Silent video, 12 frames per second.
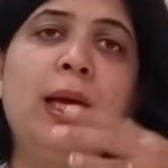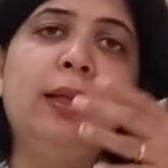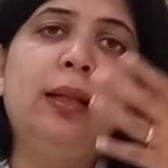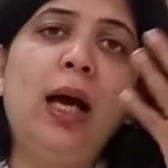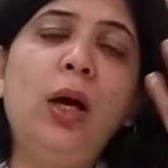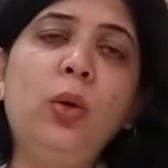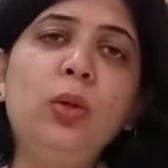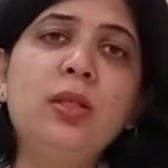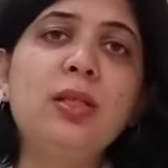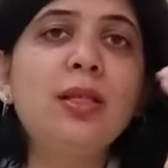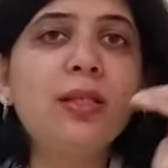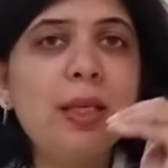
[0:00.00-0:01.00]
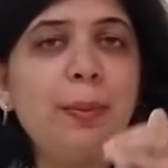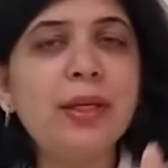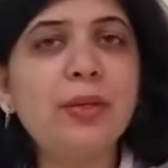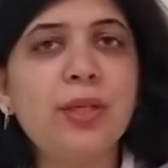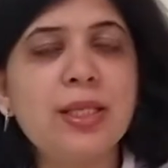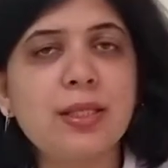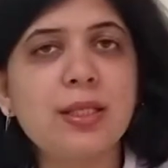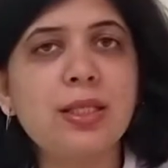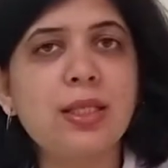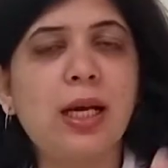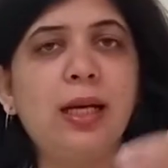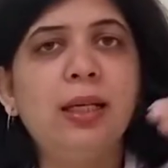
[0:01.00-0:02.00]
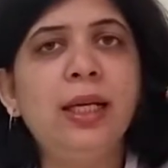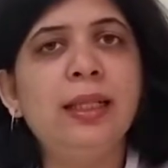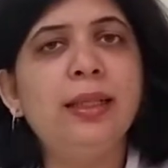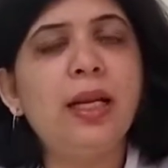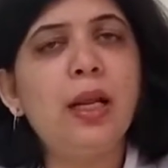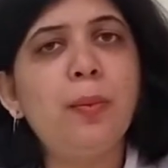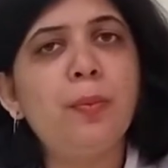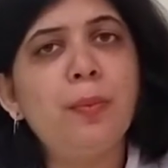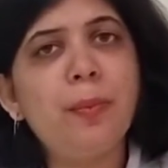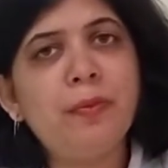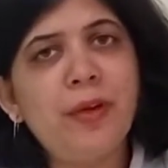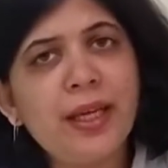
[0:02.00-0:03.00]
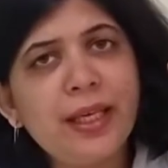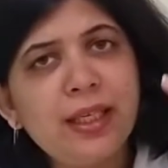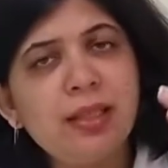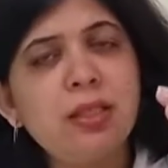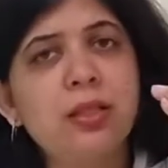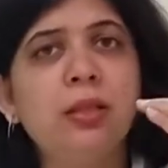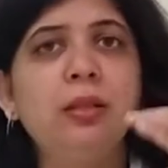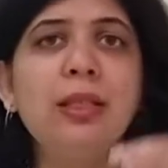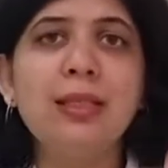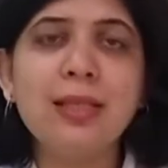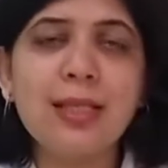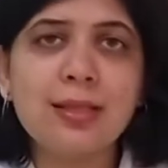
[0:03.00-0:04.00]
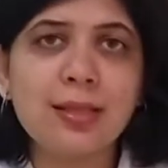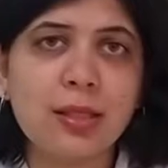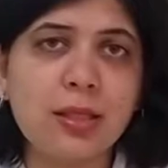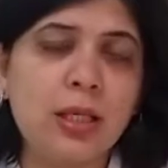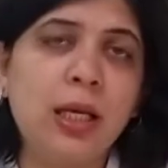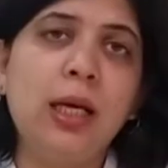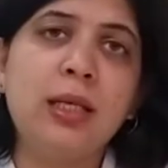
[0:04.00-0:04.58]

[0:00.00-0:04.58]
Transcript: Now systemic reasons are, there are various diseases,